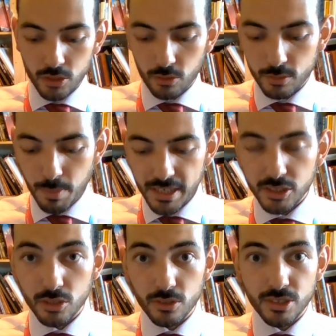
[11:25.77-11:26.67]
You'll
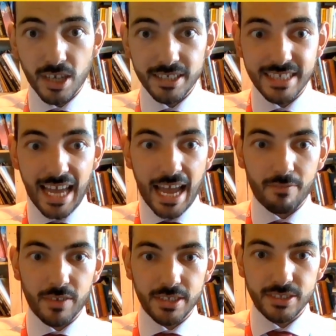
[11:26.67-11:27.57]
split your sides
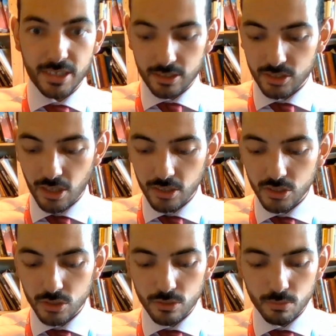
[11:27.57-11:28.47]
laughing, such
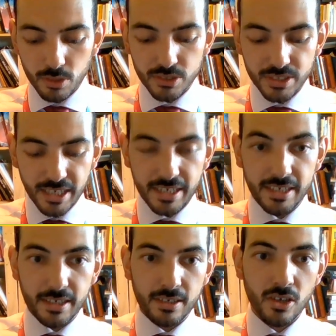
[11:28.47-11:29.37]
sights you would see.